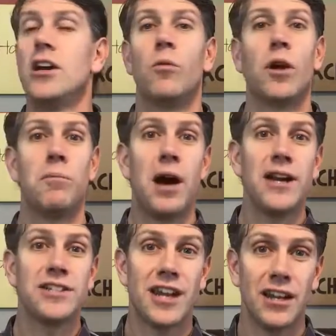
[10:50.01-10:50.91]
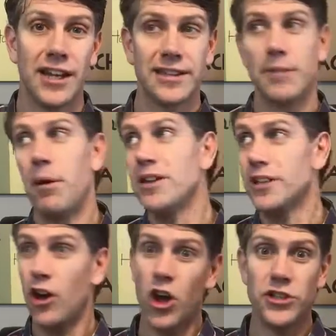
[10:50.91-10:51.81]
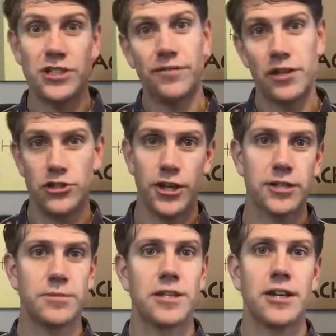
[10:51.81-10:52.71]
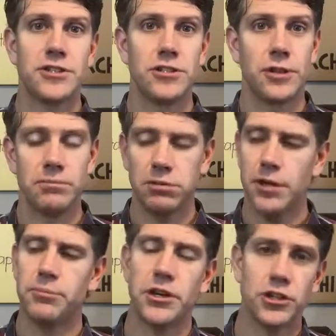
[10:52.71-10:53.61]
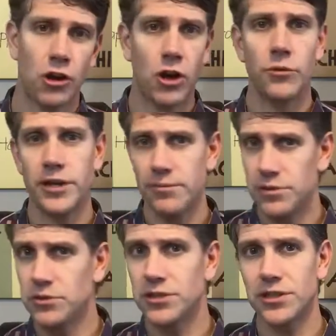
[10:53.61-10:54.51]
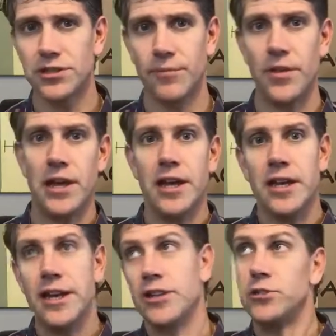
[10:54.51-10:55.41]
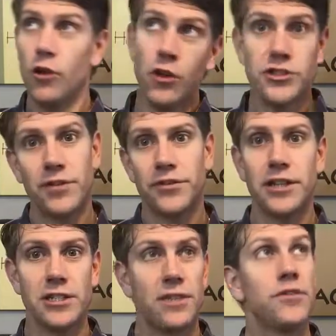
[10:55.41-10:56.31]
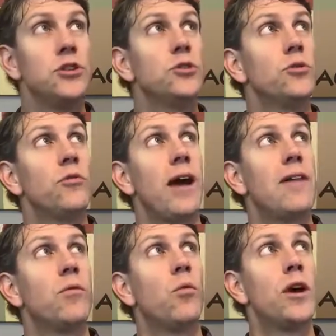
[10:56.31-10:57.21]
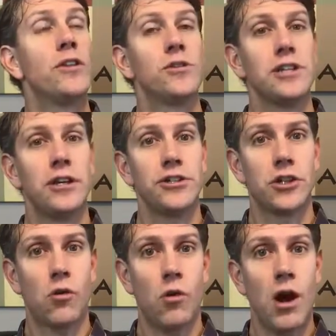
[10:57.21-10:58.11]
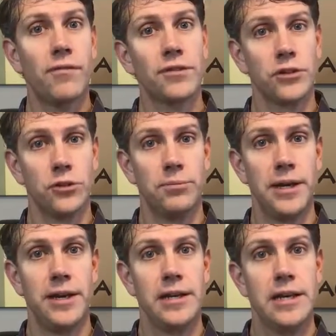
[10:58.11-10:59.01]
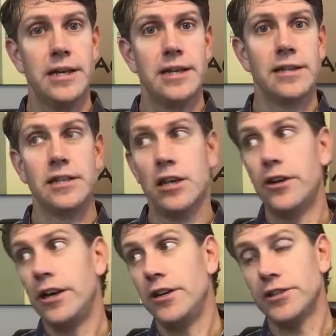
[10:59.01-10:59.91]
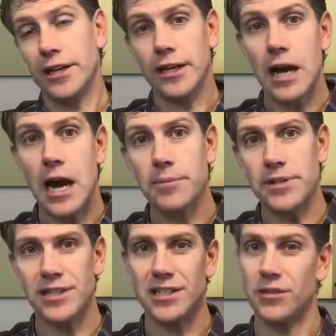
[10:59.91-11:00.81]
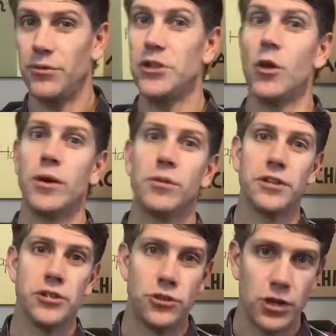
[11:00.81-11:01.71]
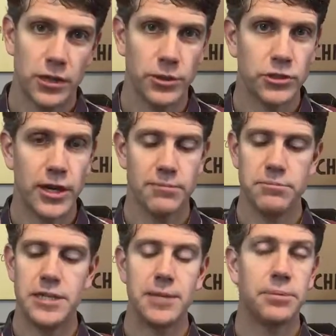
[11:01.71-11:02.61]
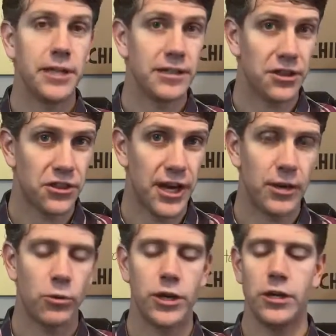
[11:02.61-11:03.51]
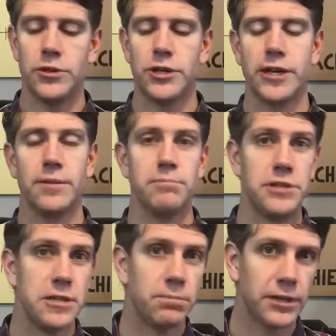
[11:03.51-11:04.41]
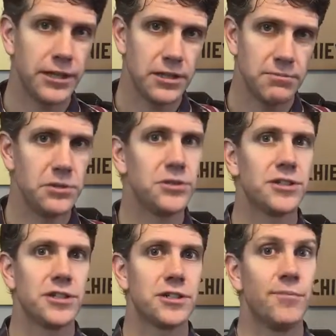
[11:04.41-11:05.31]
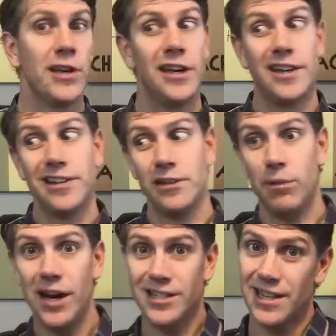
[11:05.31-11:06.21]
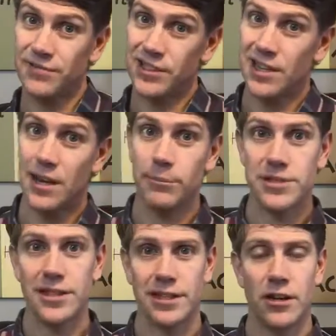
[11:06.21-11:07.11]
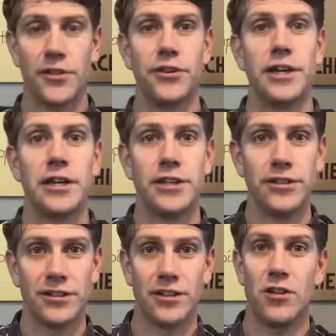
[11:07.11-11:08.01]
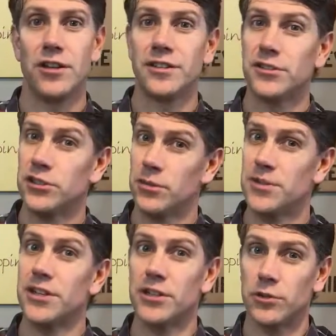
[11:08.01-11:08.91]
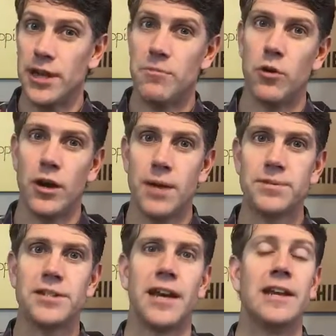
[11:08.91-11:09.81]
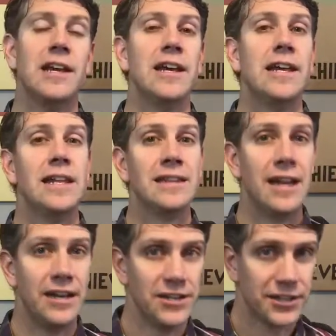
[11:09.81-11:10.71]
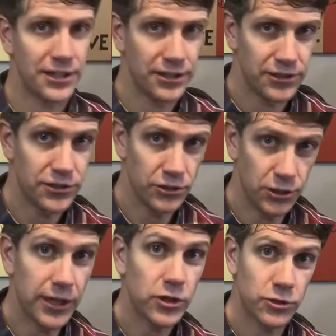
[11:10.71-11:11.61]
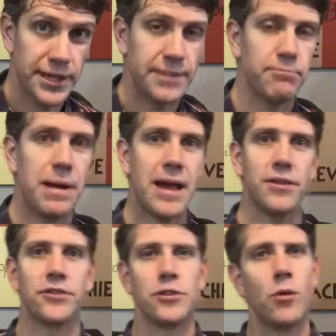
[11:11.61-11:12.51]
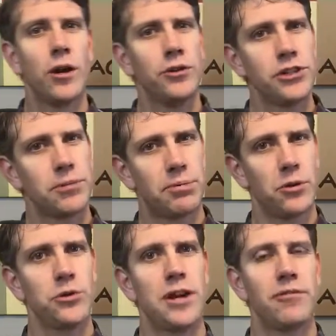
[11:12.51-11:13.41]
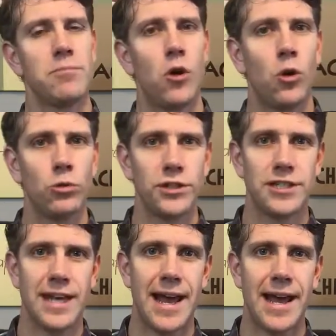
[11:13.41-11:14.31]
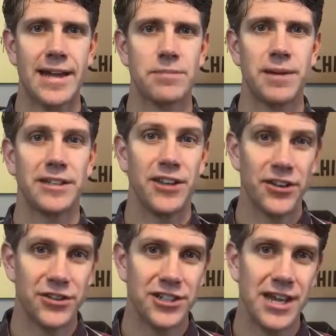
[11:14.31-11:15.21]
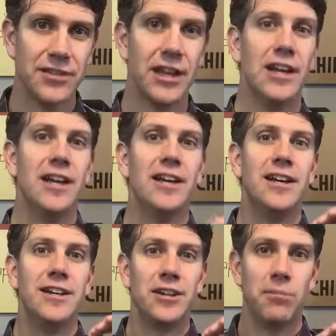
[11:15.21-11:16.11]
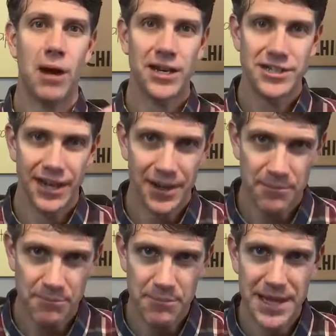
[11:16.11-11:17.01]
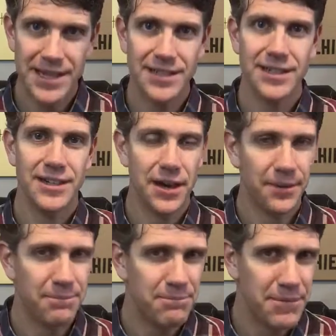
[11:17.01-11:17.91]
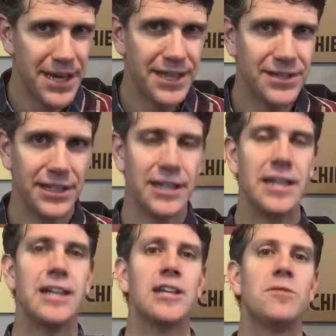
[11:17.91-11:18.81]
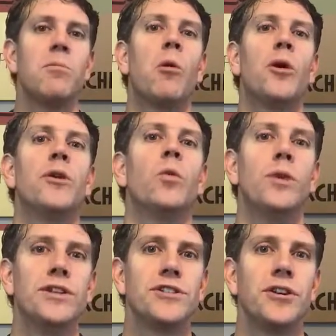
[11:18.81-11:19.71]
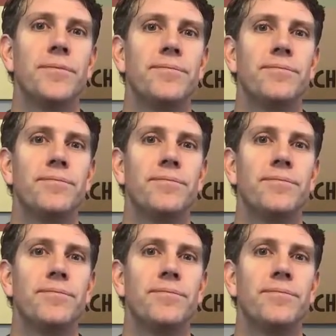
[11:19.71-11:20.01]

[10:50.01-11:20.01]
Well, our body's kind of like that. Our body's got all these different adjustments that it's doing: blood pressure, heart rate, immune system, and it's doing all these different things. And if you have one of those areas go off a little bit, then the other area is going to compensate. So if we go in drug, we try to manipulate the thyroid or we try to manipulate the immune system, your body's going to have to compensate in other areas. And long term, it's going to create more upset than it is going to create balance. So you want to really just approach it from the holistic aspect and understand that your body's got an amazing, amazing inborn wisdom.